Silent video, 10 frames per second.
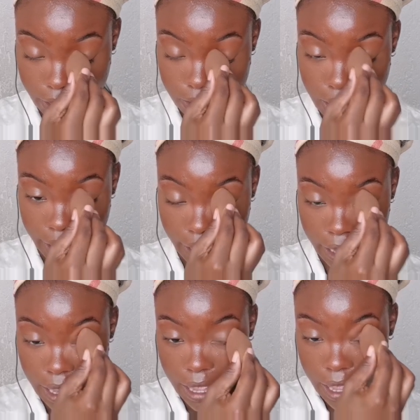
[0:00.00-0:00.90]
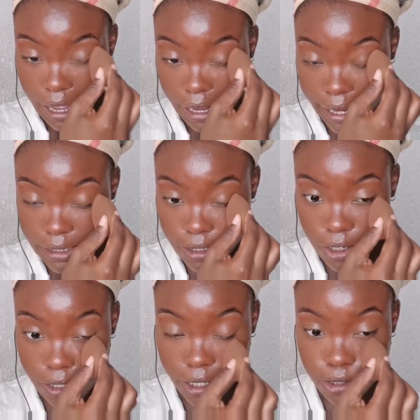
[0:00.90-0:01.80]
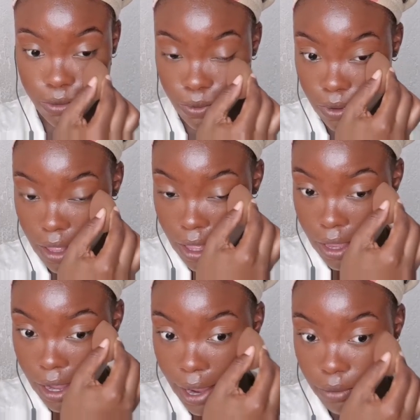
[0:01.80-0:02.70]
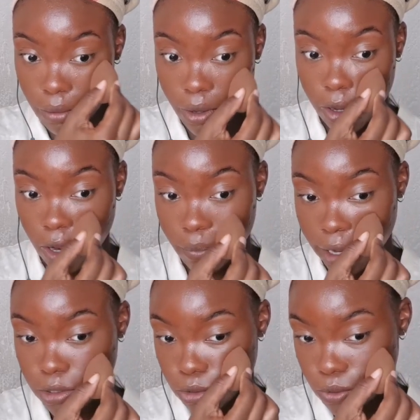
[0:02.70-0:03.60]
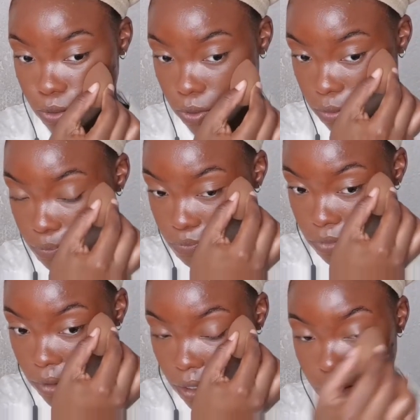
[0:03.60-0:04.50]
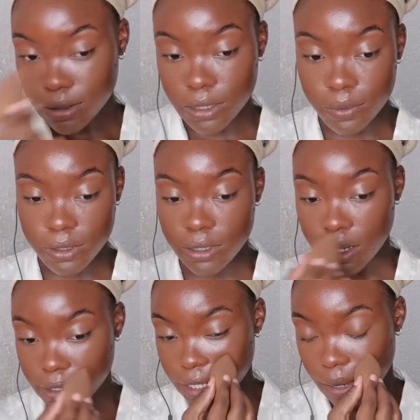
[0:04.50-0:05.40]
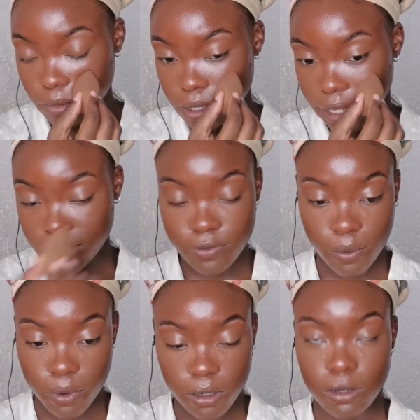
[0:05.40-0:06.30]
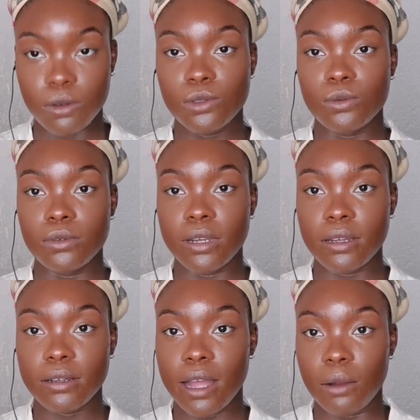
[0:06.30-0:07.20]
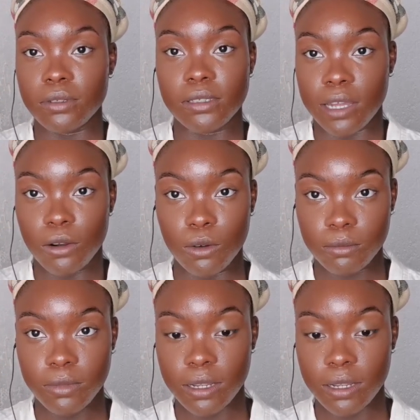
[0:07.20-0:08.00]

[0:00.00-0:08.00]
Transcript: I hated online school. And when you got back to school, there was like times when I didn't even want to go to school. Like, I would stay at home.